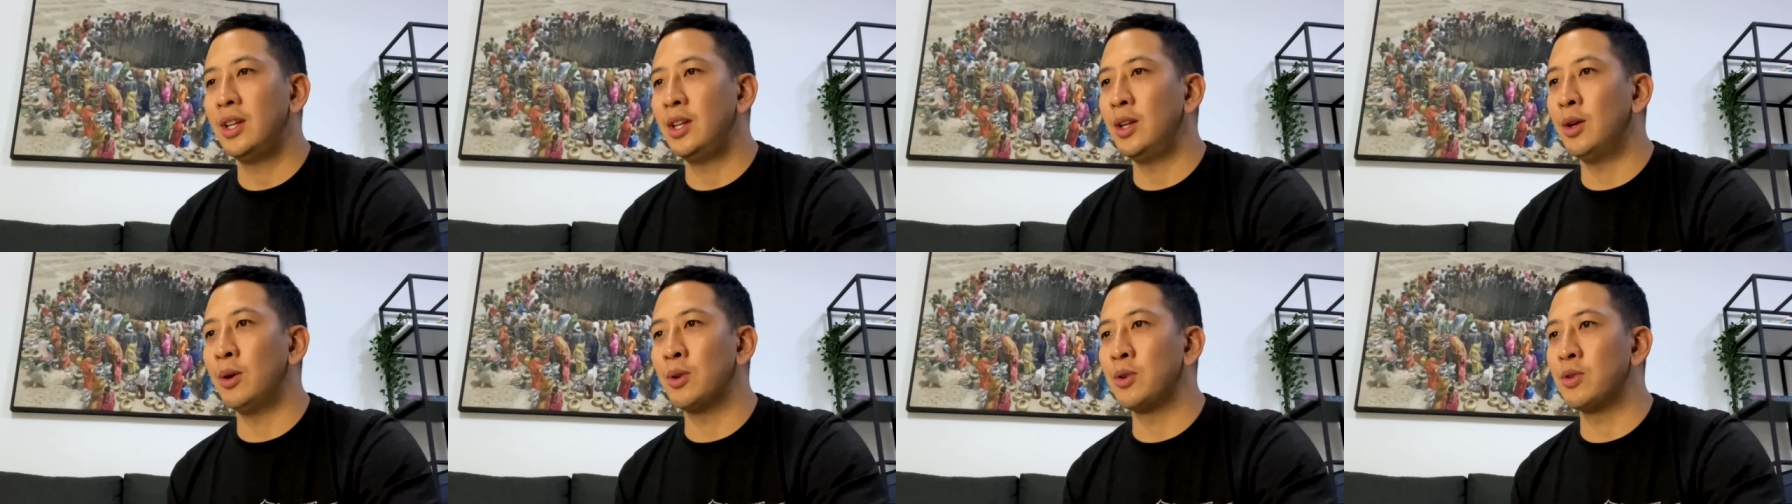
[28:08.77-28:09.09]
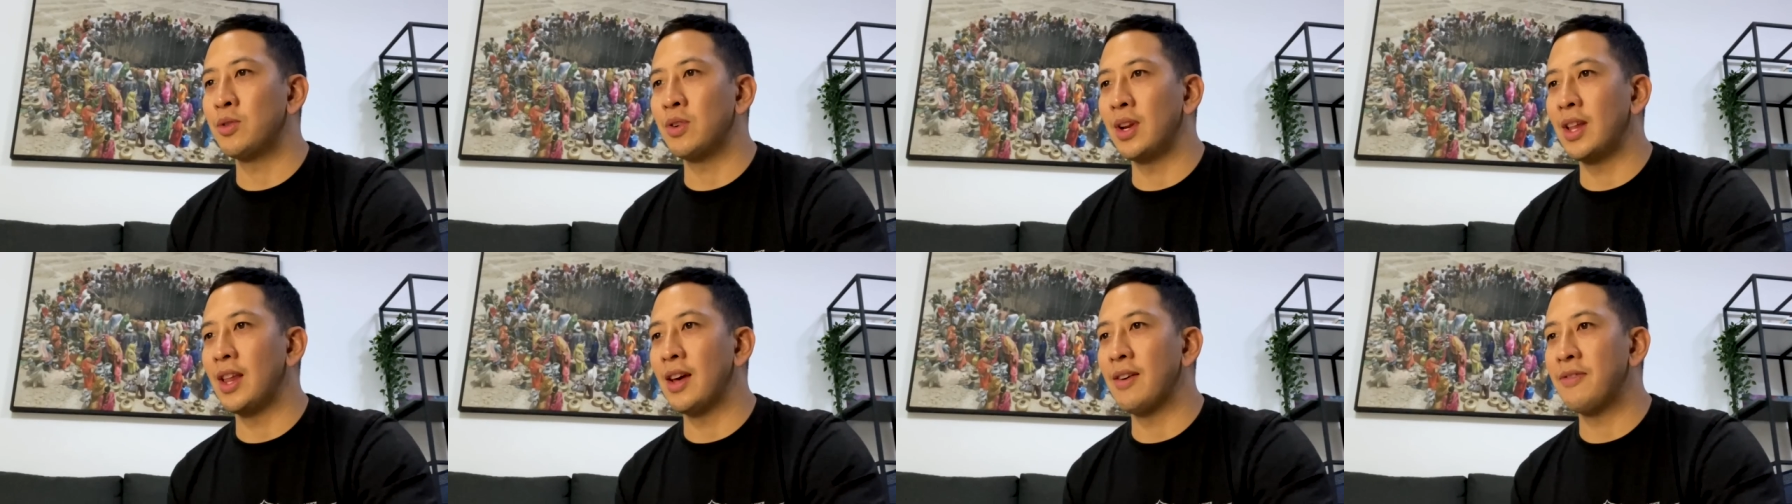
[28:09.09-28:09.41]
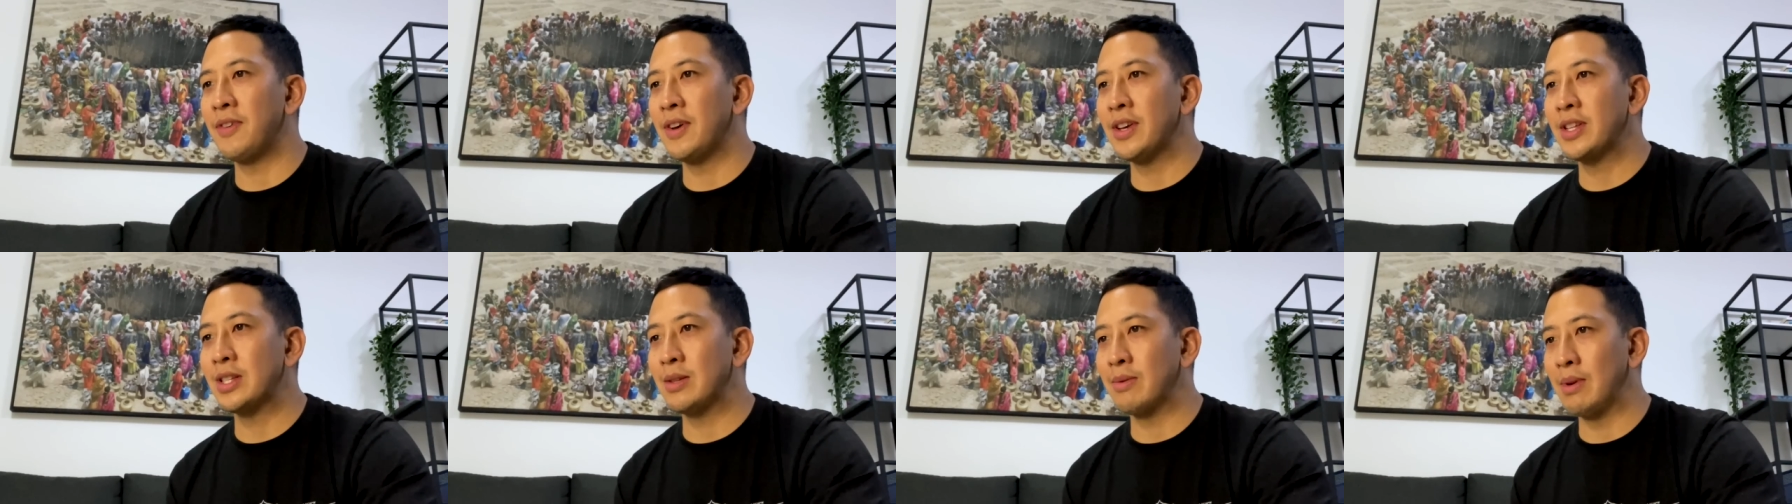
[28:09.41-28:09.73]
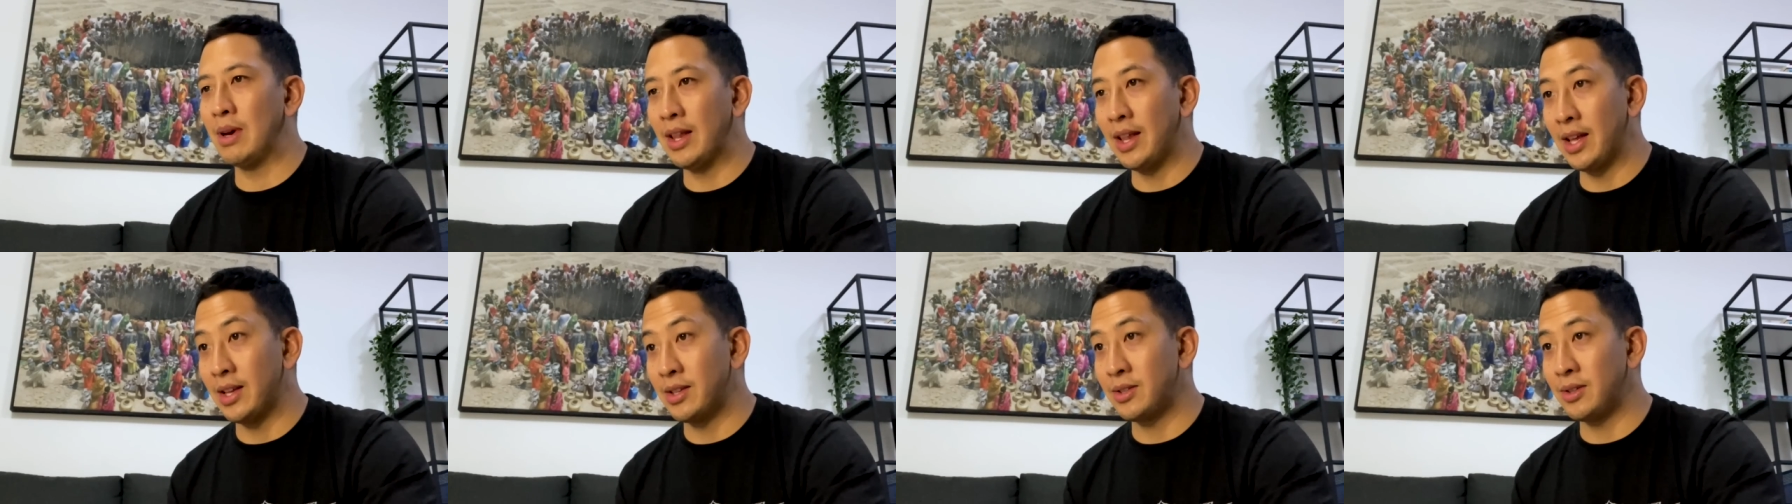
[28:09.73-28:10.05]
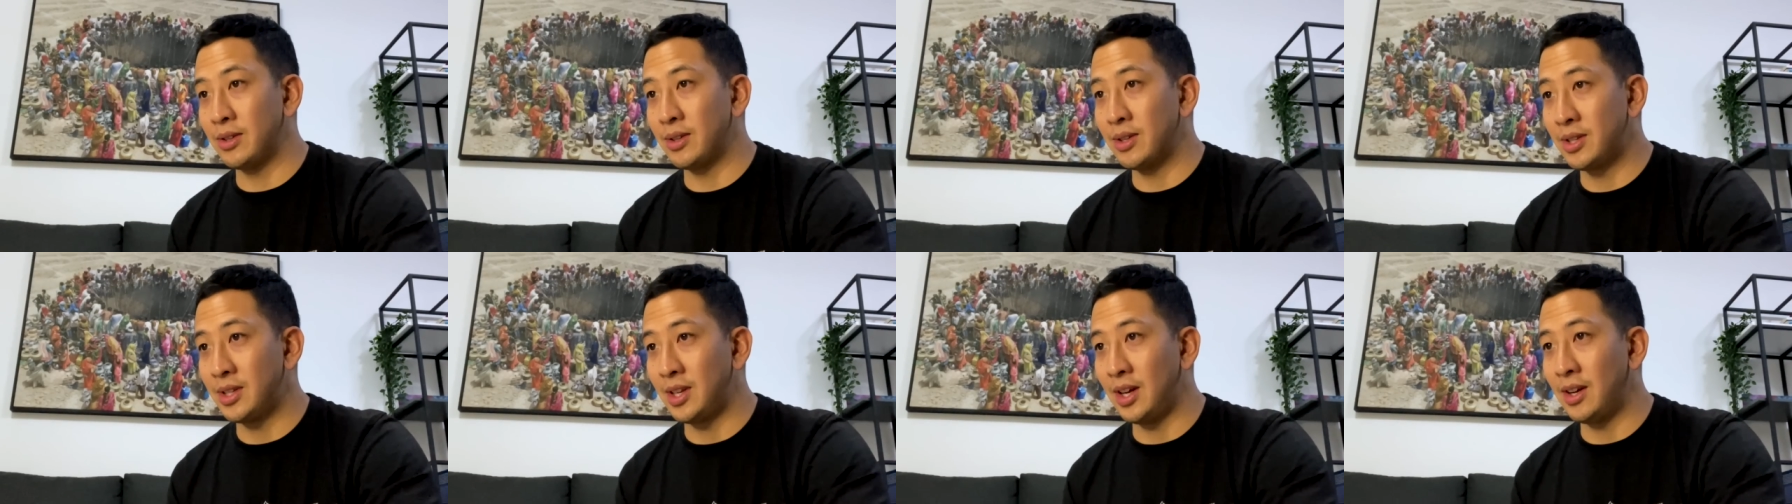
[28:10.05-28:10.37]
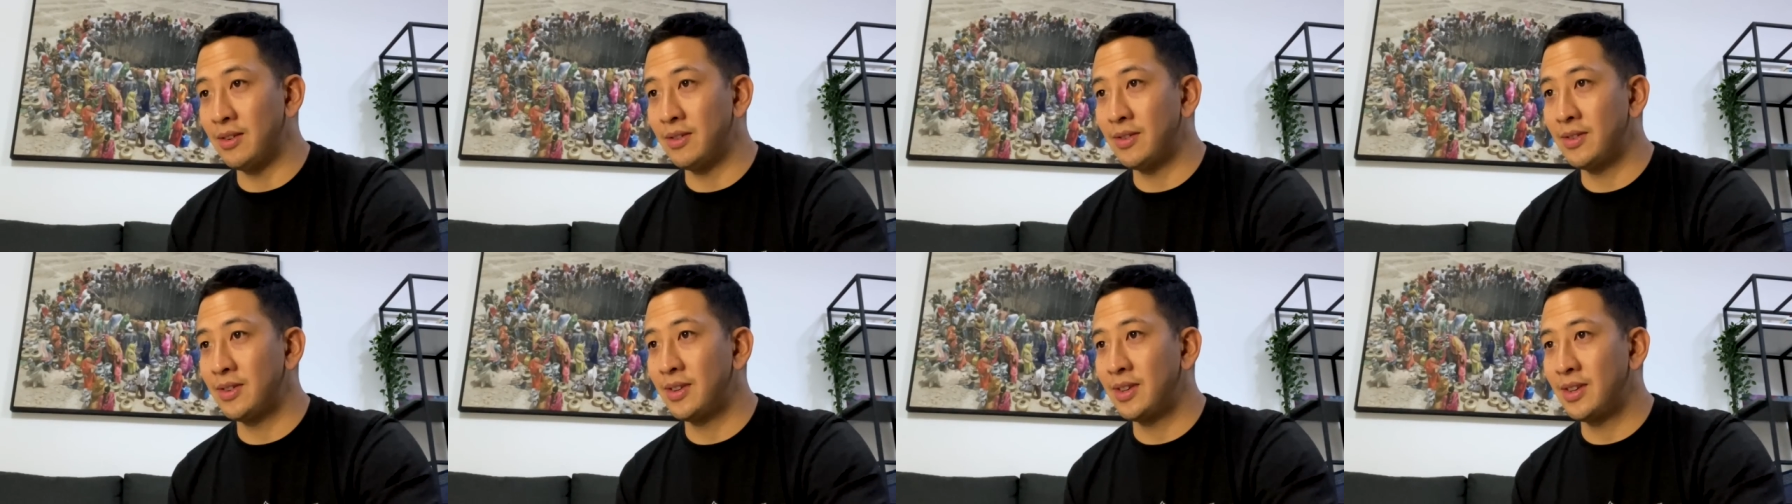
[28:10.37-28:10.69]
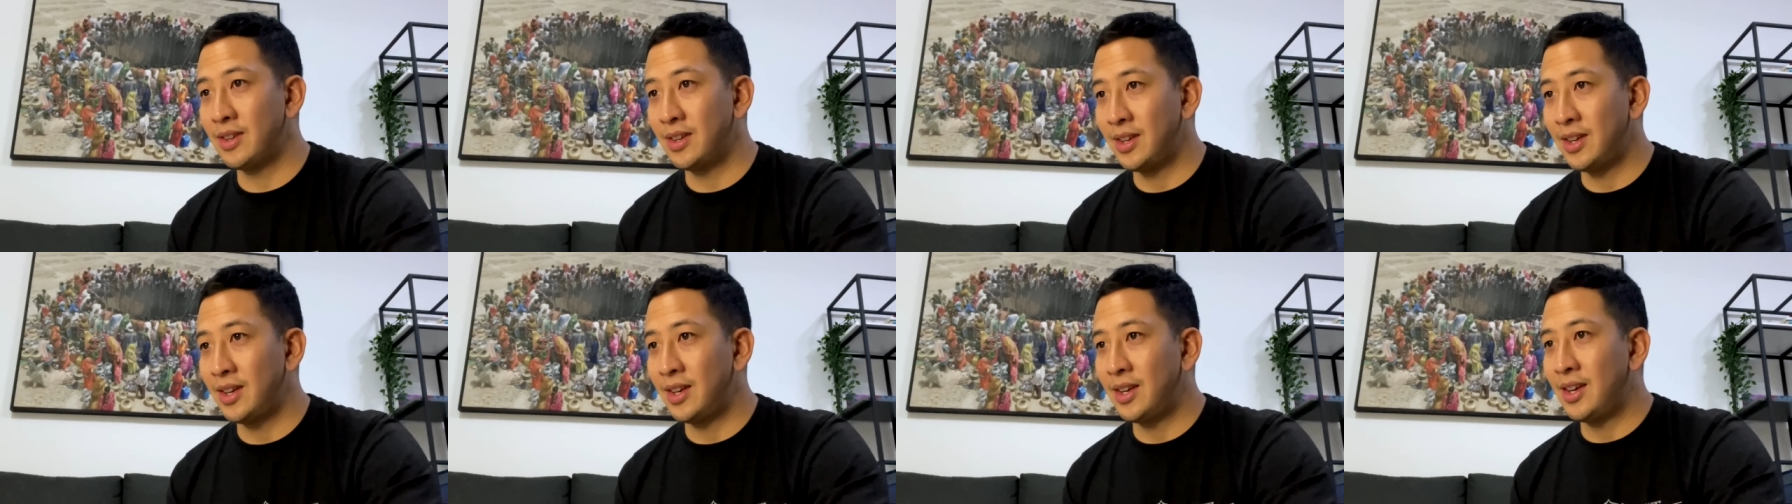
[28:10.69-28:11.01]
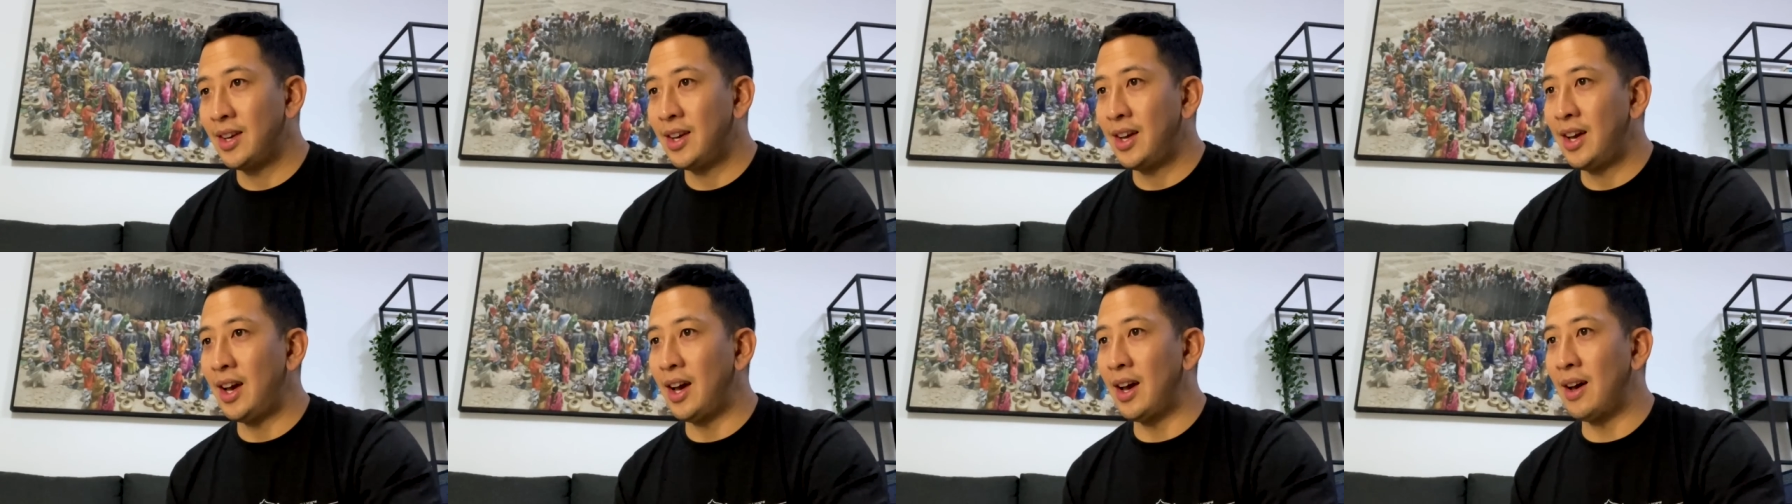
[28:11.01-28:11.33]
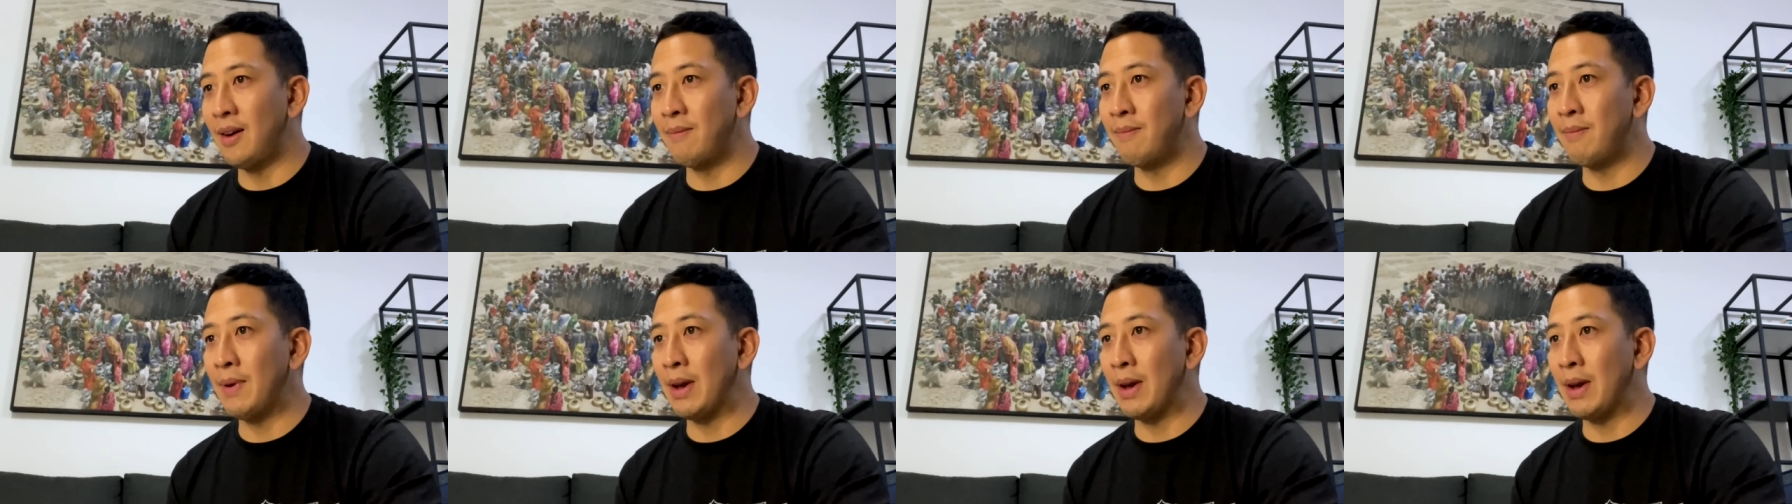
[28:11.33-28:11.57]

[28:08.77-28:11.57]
no one's really that fussed about that sort of stuff. Um,